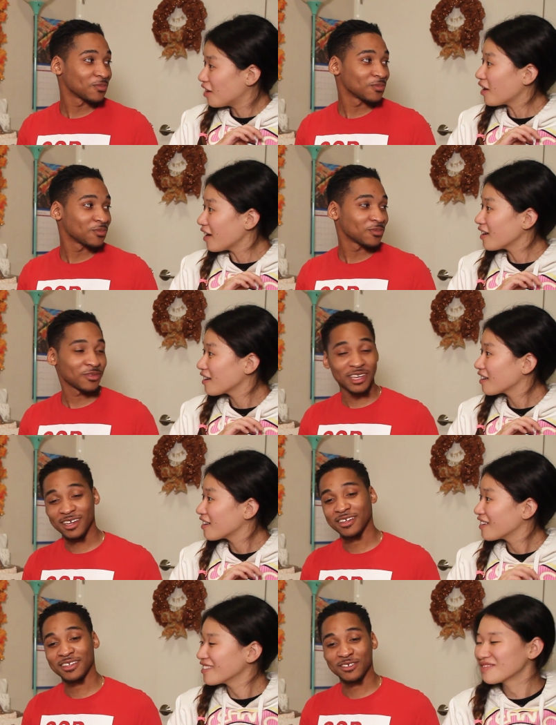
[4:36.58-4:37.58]
Speaker 1: Okay.
Speaker 2: Yeah,
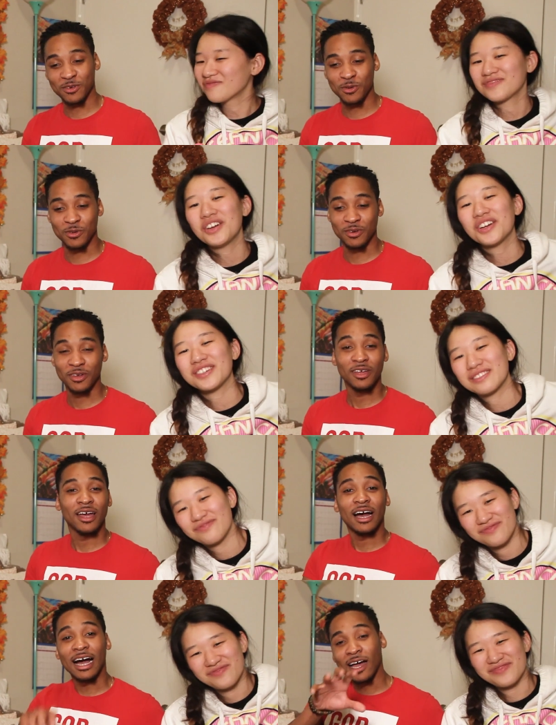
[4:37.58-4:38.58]
that's cool.
Speaker 1: Okay.
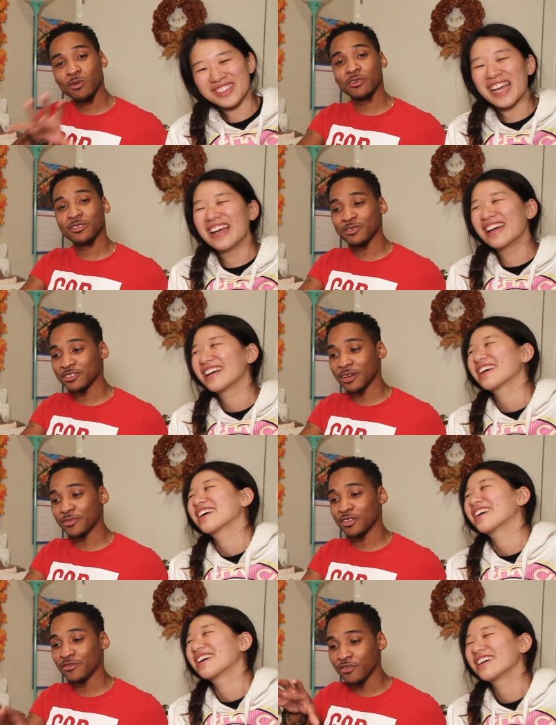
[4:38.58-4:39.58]
Speaker 2: I went through
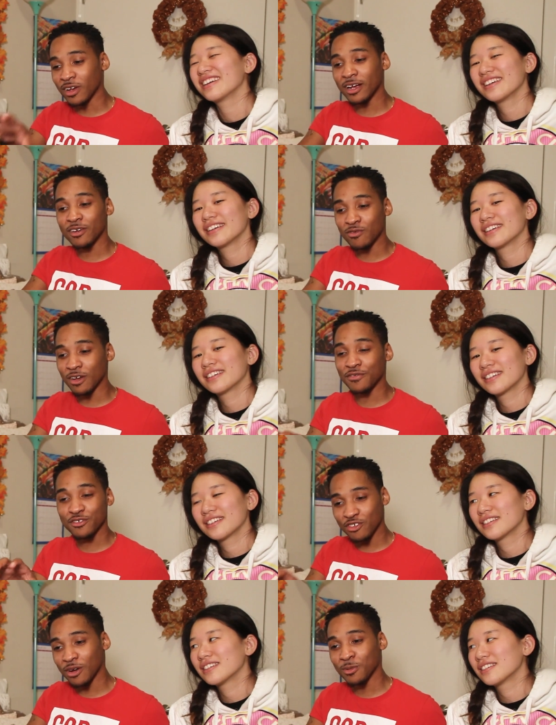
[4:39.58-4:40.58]
something very rough and
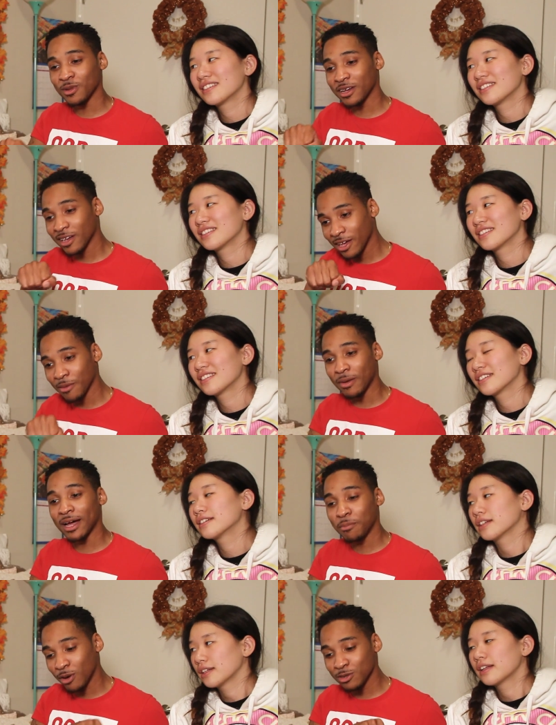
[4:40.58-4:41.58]
troubling in my
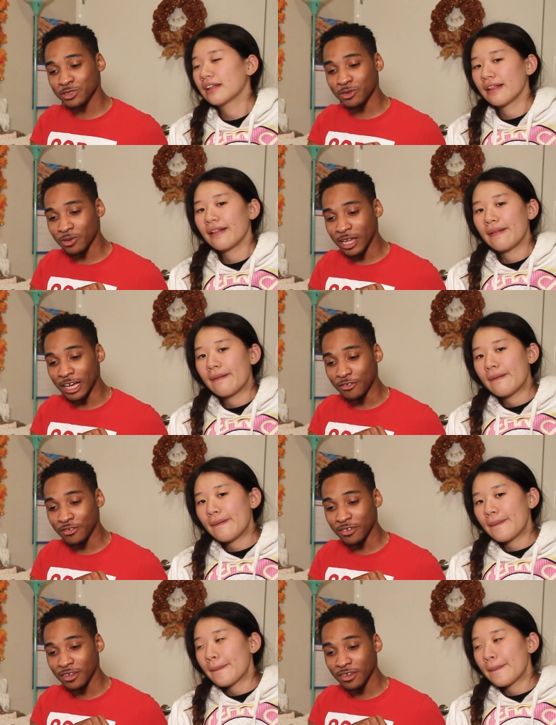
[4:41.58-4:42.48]
personal life.